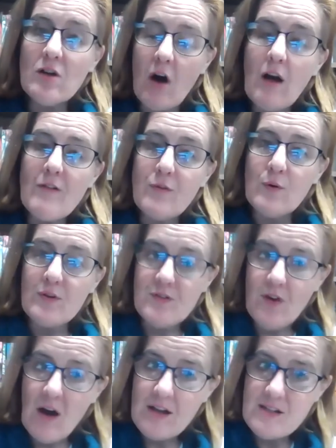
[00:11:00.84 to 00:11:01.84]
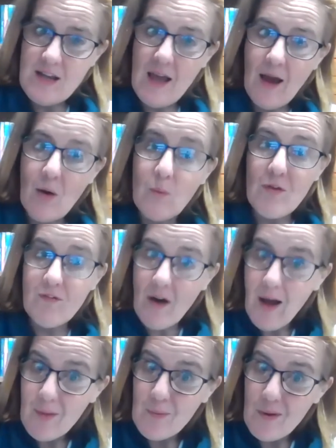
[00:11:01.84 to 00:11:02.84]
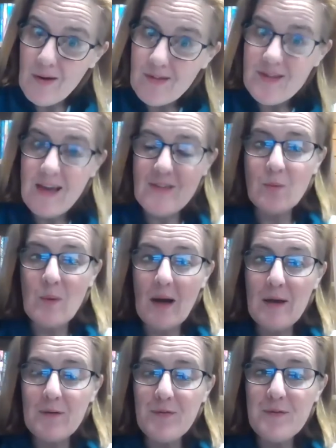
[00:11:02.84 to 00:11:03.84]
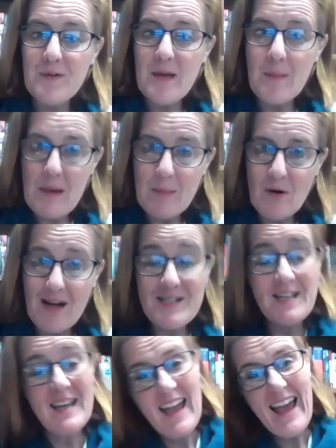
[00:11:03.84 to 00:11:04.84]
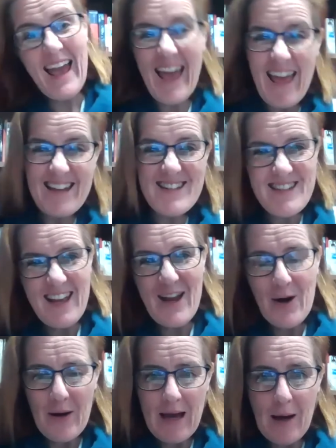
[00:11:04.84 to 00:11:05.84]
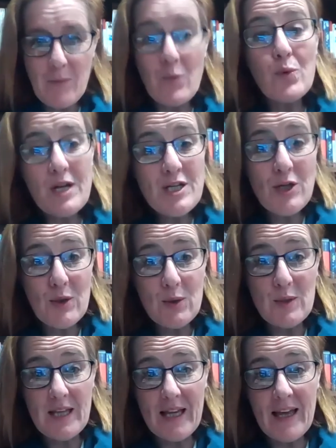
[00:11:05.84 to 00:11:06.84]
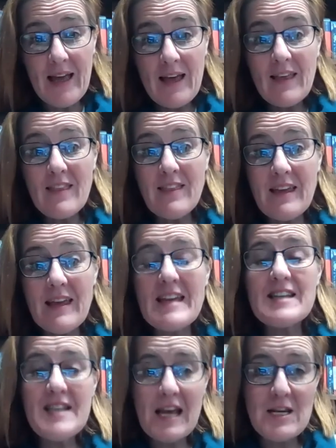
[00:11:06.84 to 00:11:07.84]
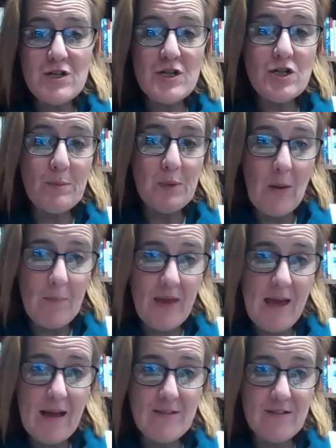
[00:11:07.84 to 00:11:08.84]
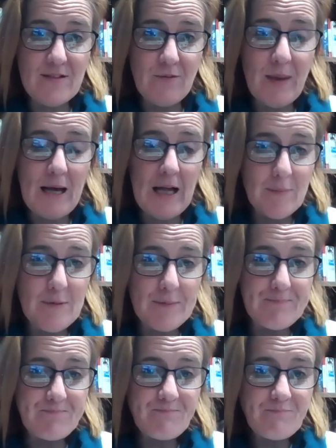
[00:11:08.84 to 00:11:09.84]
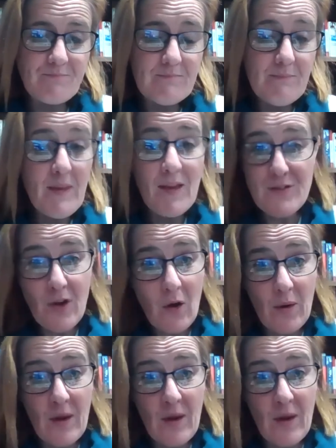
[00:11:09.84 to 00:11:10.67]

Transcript: Guy Fawkes Night now with fireworks as a way of commemorating and ridiculing the intention to blow up the Houses of Parliament. So